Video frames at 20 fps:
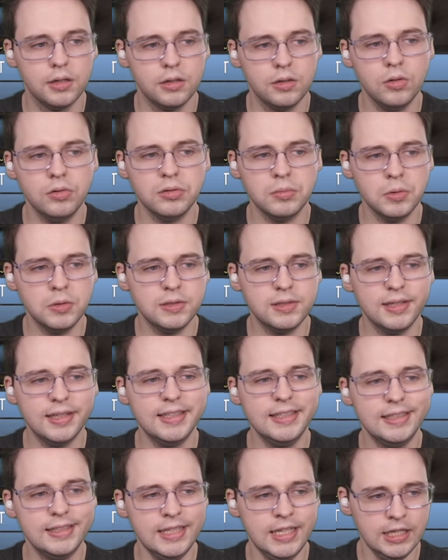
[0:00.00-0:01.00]
Not the most
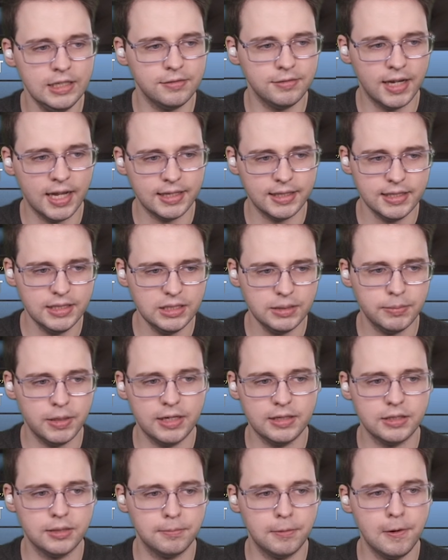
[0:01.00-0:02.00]
ideal of landings, but
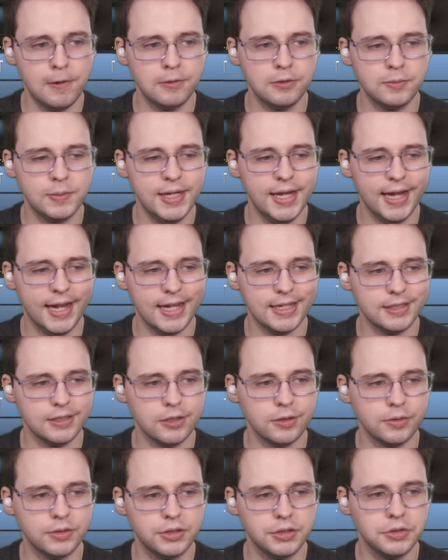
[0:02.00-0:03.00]
I suppose we had
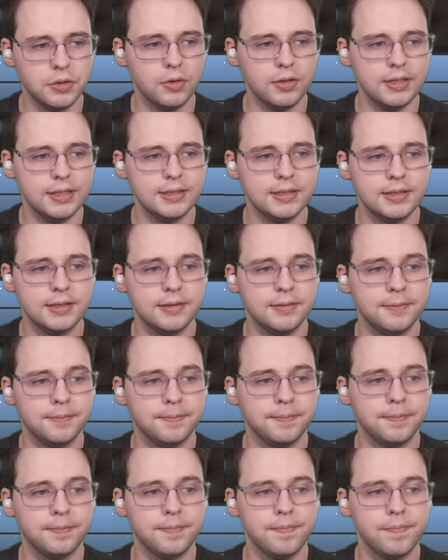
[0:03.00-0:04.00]
no choice.
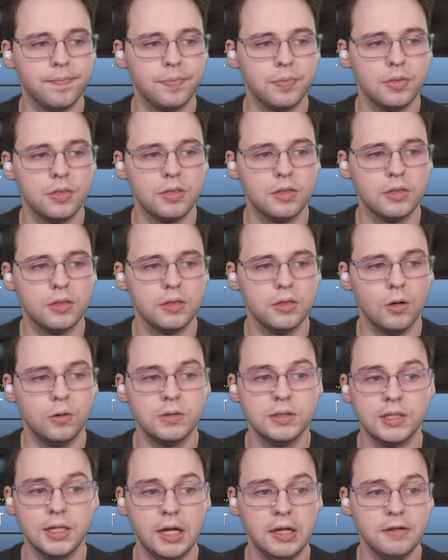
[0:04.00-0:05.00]
No
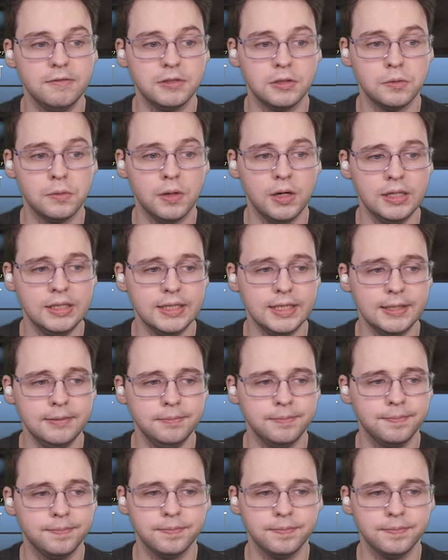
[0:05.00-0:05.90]
sign of Tyrande.